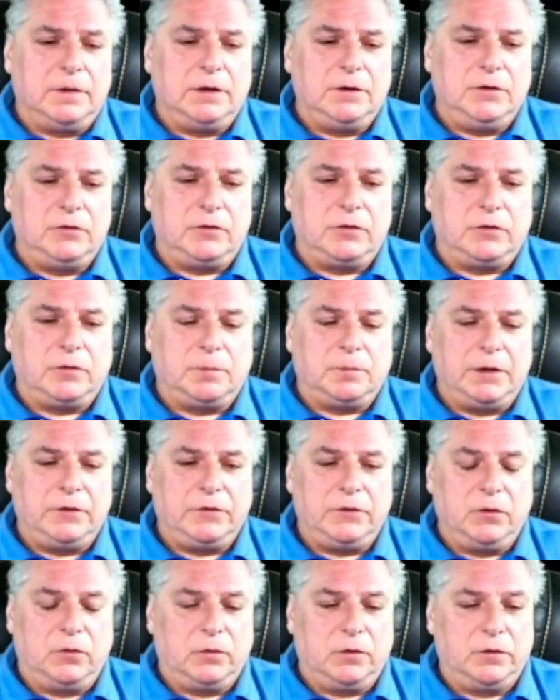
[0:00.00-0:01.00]
Users are
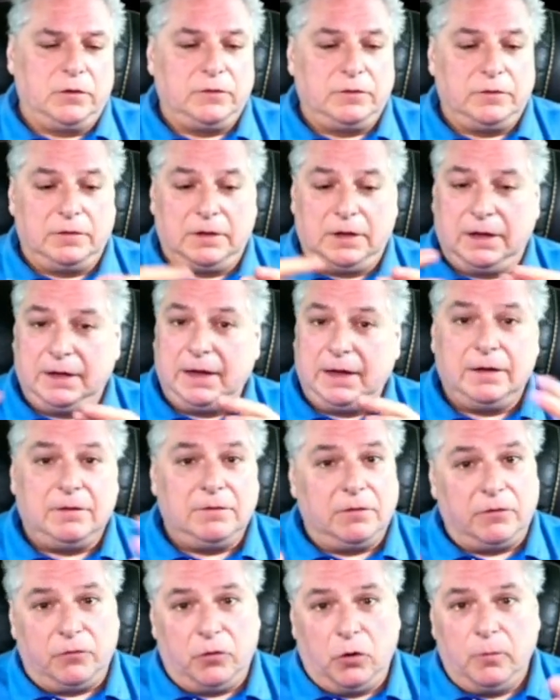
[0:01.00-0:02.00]
placing orders.
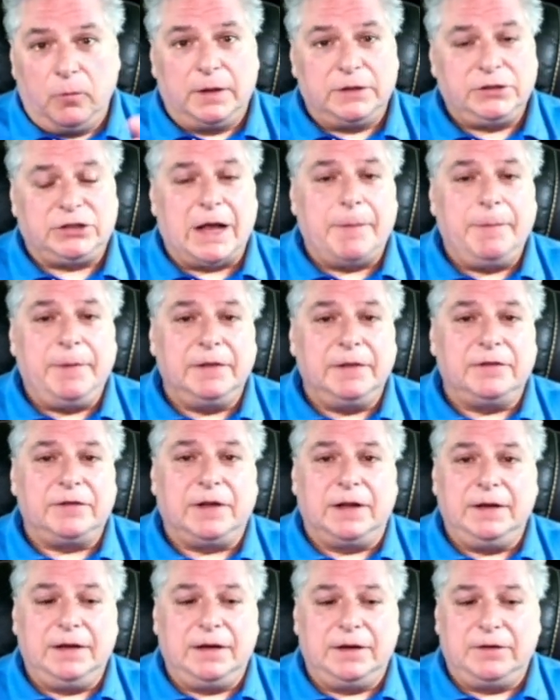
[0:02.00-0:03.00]
Again, the robust shopping list
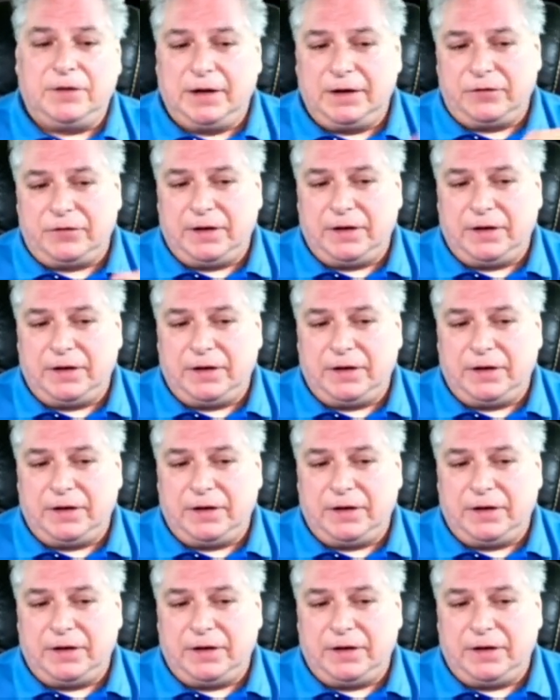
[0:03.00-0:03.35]
idea, right?